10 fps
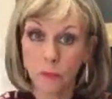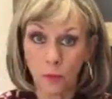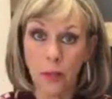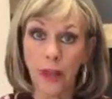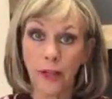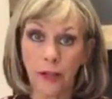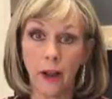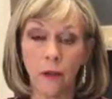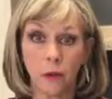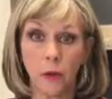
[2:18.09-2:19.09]
most likely
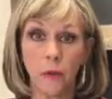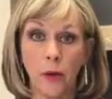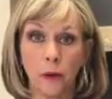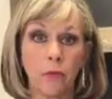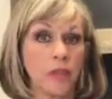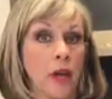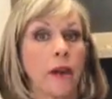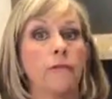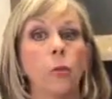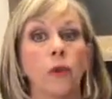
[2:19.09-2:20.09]
on the 3-bedroom
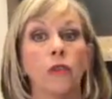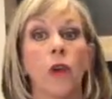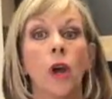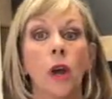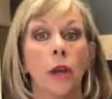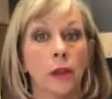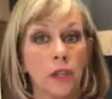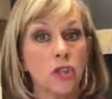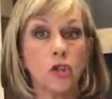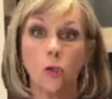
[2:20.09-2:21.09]
side with at
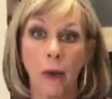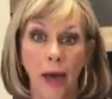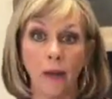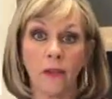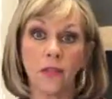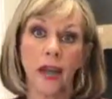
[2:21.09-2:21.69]
least 2 baths.